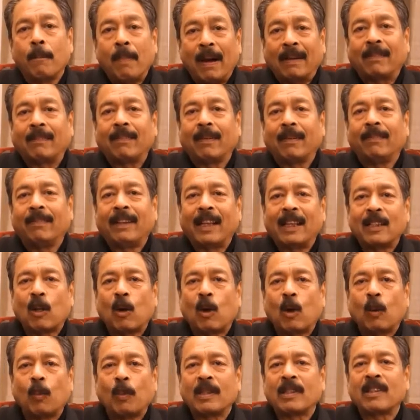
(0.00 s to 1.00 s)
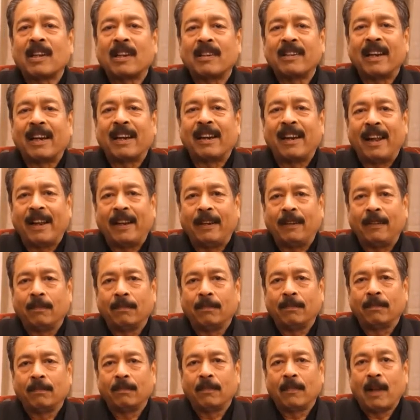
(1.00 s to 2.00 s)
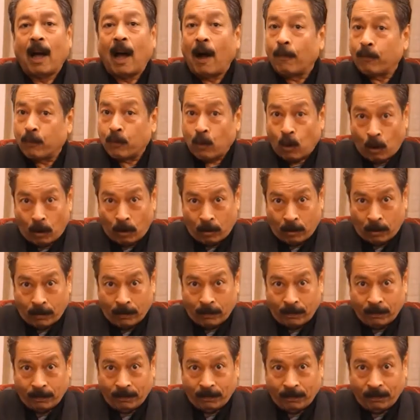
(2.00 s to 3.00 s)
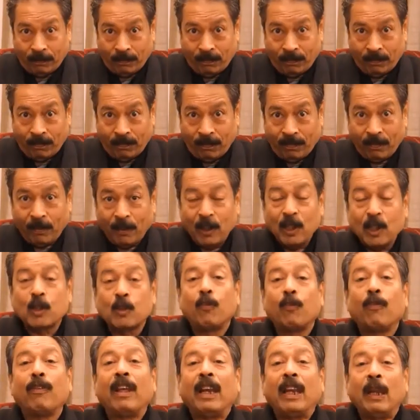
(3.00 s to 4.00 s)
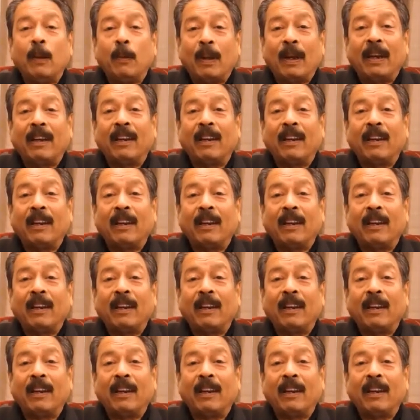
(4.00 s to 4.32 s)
But there's always a deadline. After all, this is very,